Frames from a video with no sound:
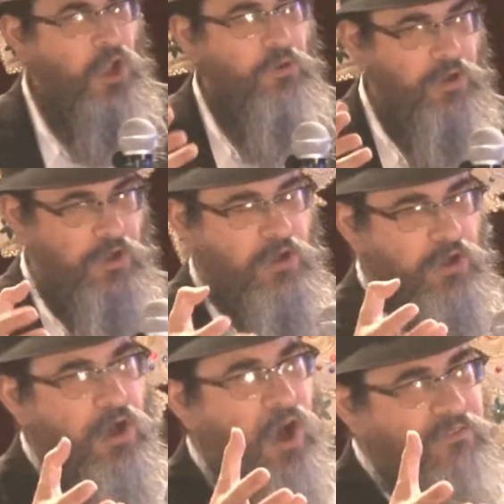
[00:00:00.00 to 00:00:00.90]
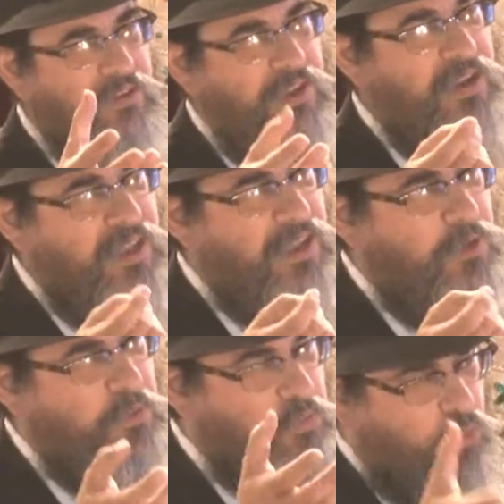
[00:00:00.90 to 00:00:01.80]
oven that
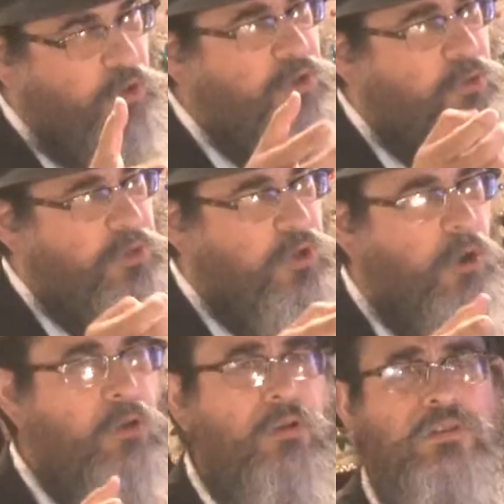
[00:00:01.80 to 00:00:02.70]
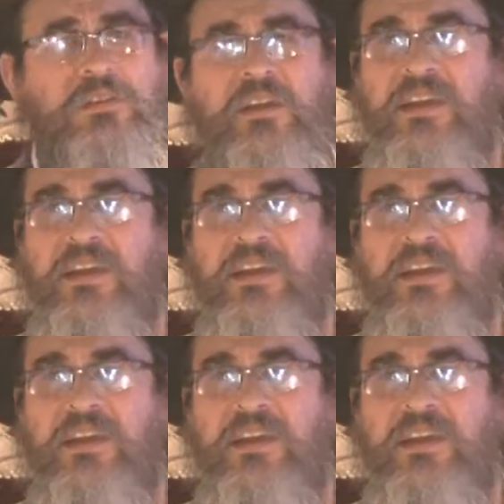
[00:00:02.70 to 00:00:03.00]
heated with wood or with coals,